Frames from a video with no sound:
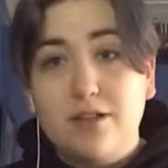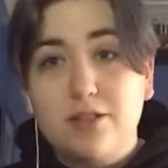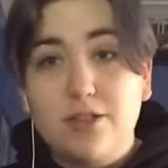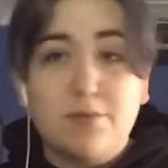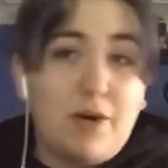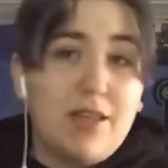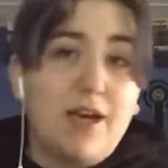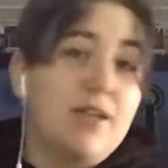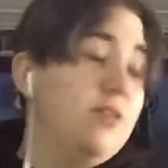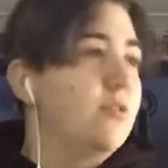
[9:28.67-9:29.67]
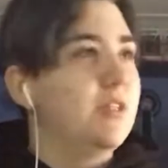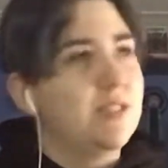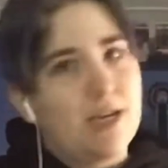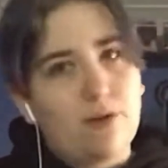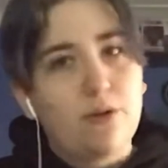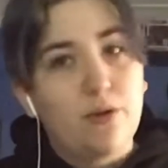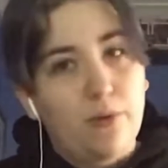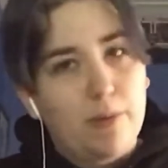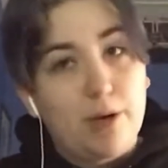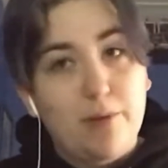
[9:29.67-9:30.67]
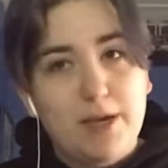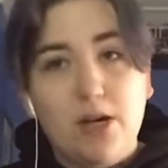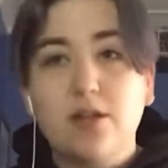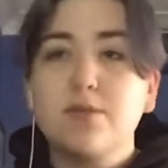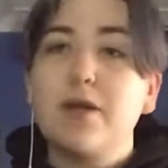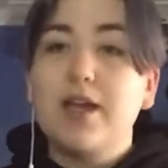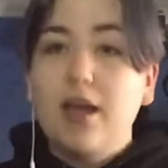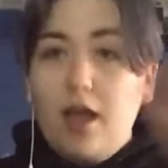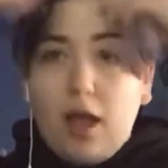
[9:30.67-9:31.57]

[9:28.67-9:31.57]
Just by that you can tell who I'm going to be cosplaying.